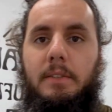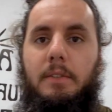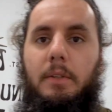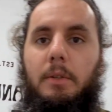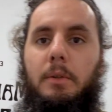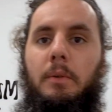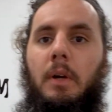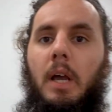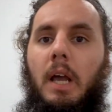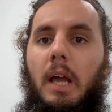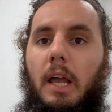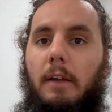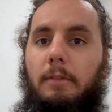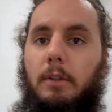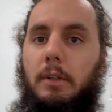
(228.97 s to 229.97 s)
so
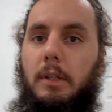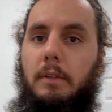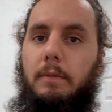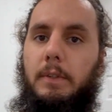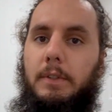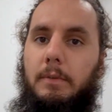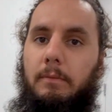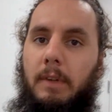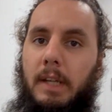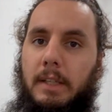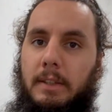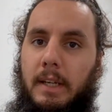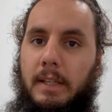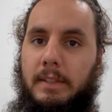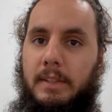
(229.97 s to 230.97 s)
if you're looking for some
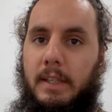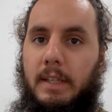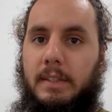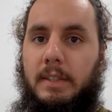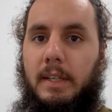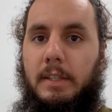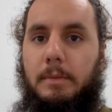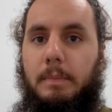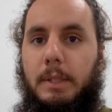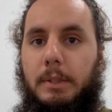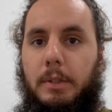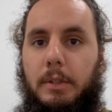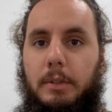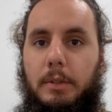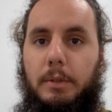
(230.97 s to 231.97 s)
Valentine's Day designs, be
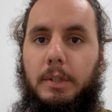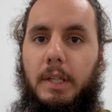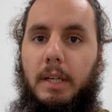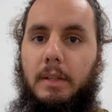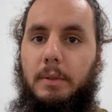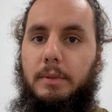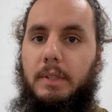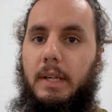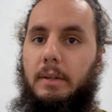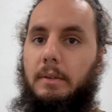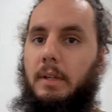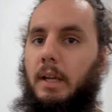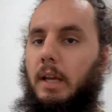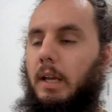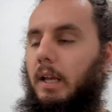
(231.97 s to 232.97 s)
sure to check those
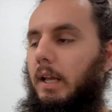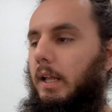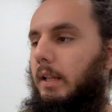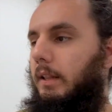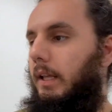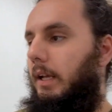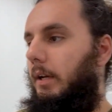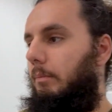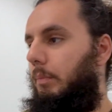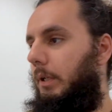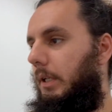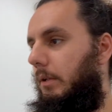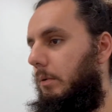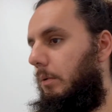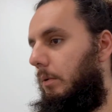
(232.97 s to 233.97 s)
out. They are
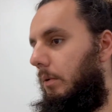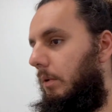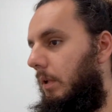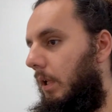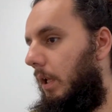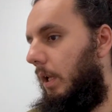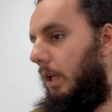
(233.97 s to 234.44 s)
pretty cool.